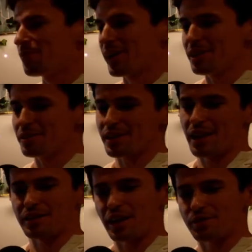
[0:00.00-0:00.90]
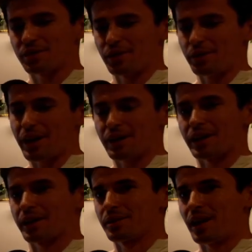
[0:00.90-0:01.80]
files, and I thought, okay,
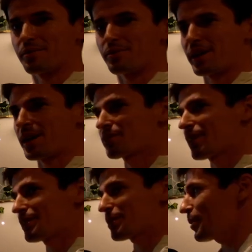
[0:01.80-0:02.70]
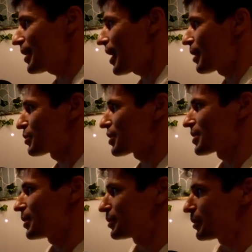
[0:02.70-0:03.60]
like if I have the other way, I would
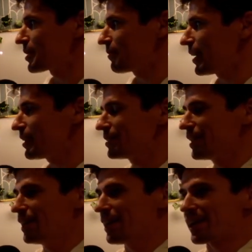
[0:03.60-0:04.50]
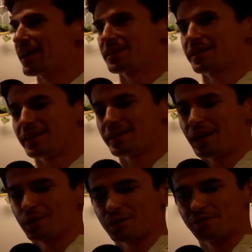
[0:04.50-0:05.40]
just download the file, get the data
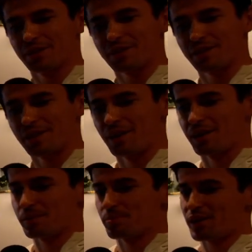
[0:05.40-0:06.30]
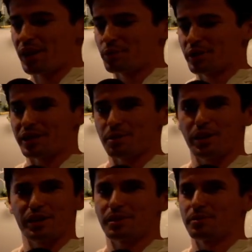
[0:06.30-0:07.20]
out of it, save to
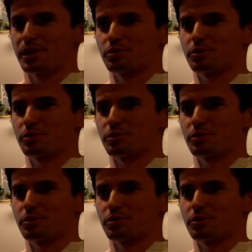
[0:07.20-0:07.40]
database.